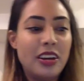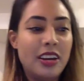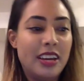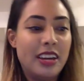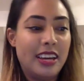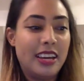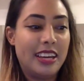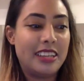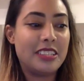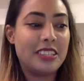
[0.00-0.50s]

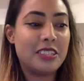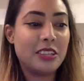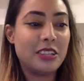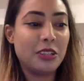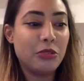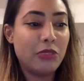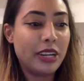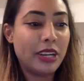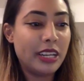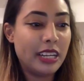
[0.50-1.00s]

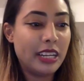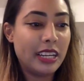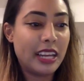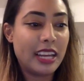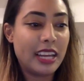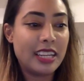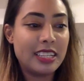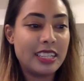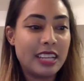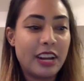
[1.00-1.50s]
exhilarating
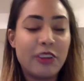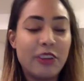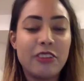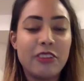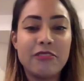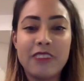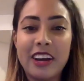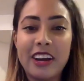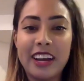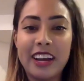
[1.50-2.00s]
and
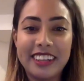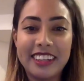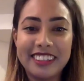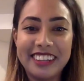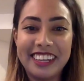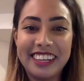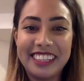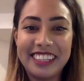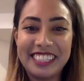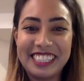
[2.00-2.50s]
terrifying
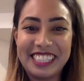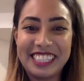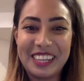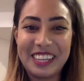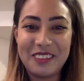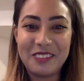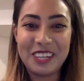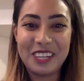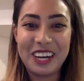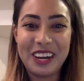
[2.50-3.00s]
at the same
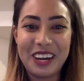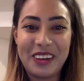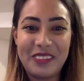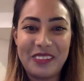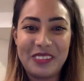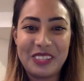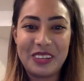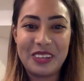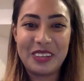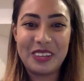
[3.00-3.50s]
time
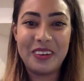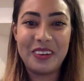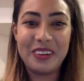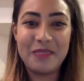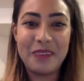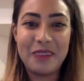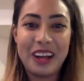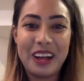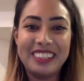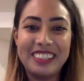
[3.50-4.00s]
so it
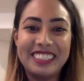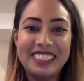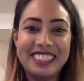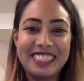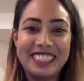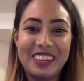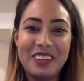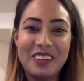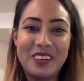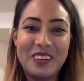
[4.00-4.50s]
balances
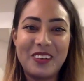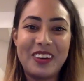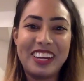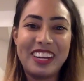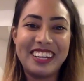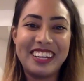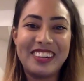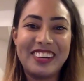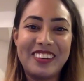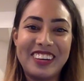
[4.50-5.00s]
out
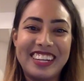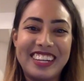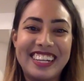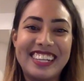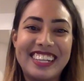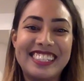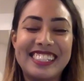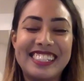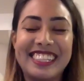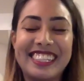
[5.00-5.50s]
quite quite
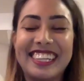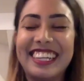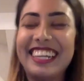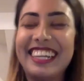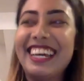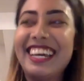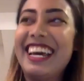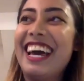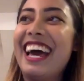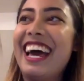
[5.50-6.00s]
nicely
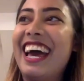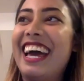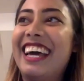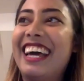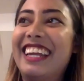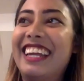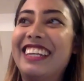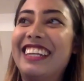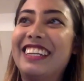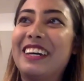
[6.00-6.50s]

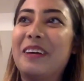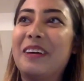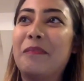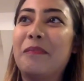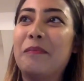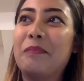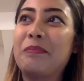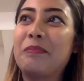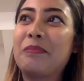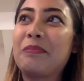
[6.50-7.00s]
and
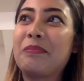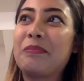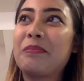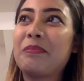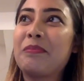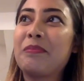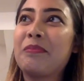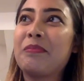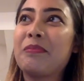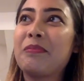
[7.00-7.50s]
um,
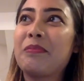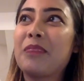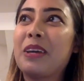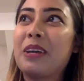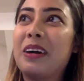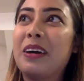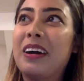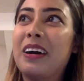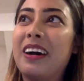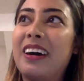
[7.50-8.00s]

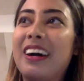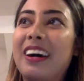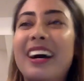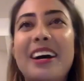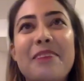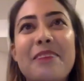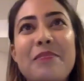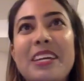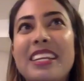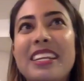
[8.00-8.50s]
i
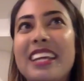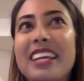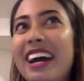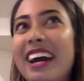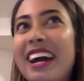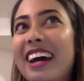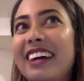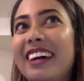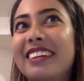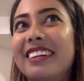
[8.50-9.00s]
mean
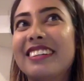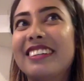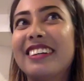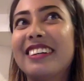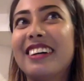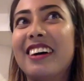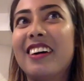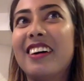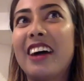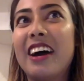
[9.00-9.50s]
yeah
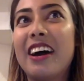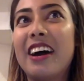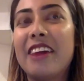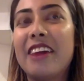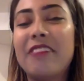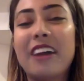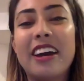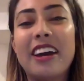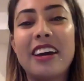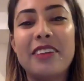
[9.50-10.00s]
I'll ha-
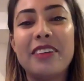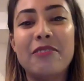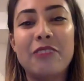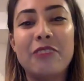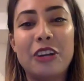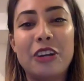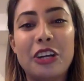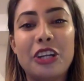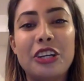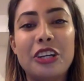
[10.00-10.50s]
i've had
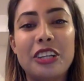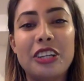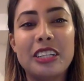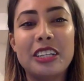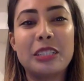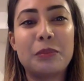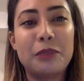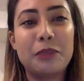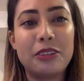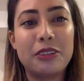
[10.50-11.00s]
very good
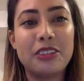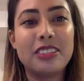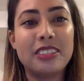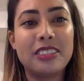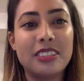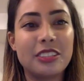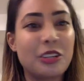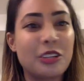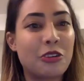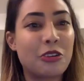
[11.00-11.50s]

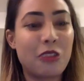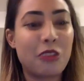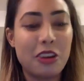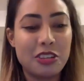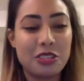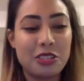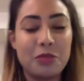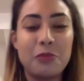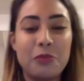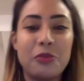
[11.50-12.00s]
experiences
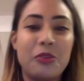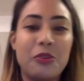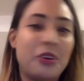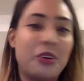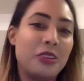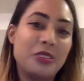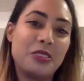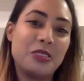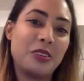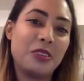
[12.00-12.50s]
across the
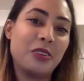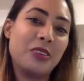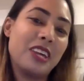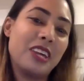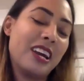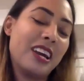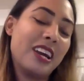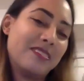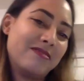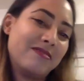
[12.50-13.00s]
board so
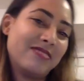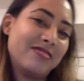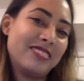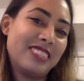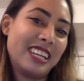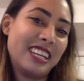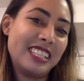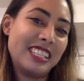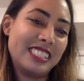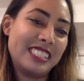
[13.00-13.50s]
yeah
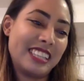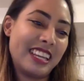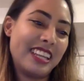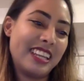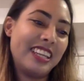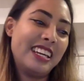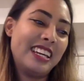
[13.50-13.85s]
i'd say